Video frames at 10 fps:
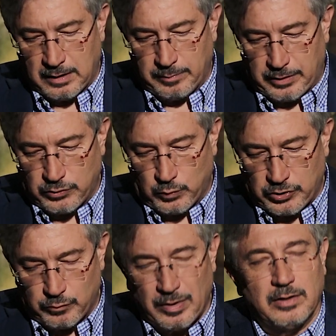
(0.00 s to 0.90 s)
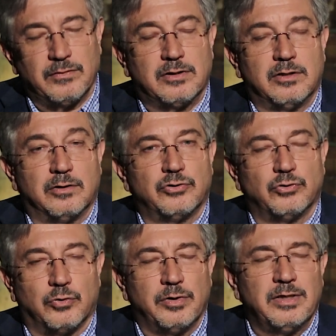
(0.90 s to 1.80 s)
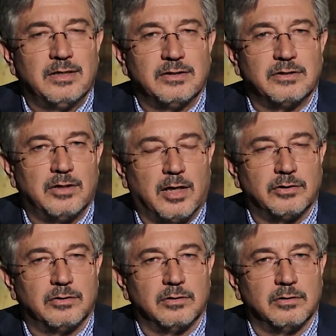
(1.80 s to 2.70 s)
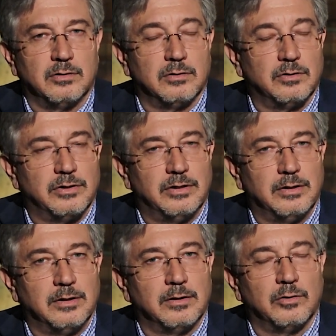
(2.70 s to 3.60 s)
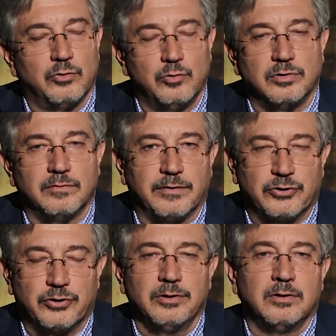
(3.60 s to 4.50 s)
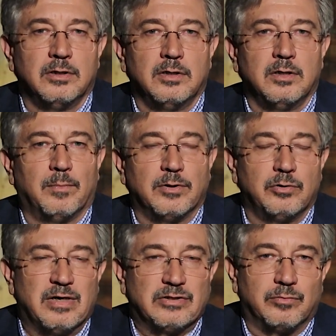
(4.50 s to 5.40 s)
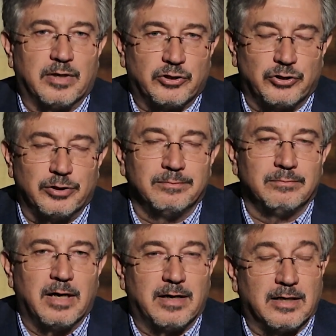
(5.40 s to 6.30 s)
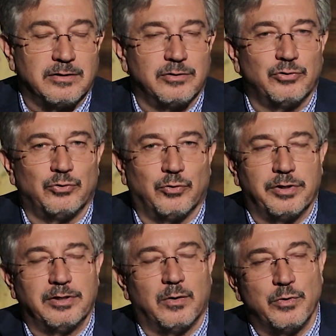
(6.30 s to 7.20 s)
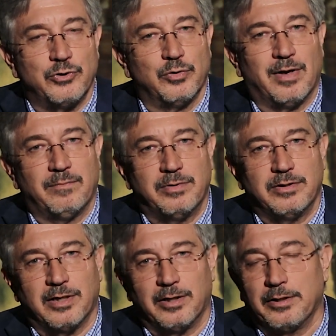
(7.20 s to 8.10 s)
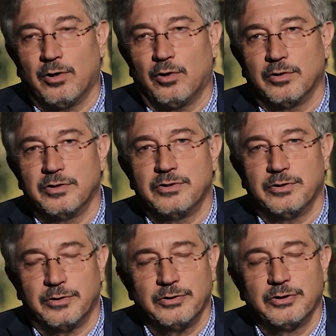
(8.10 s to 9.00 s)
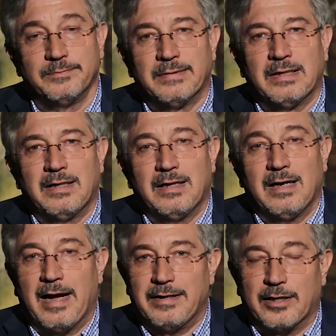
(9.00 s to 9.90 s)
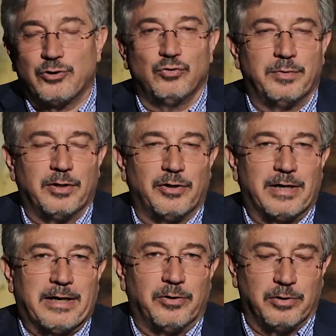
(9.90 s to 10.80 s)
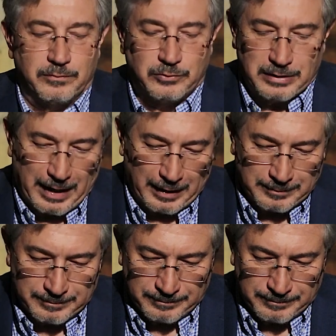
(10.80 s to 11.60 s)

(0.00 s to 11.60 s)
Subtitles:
Because what's relevant in the story is not the crucifixion, but the resurrection. And that's the story that we should have been telling all these years. And that should be our narrative today.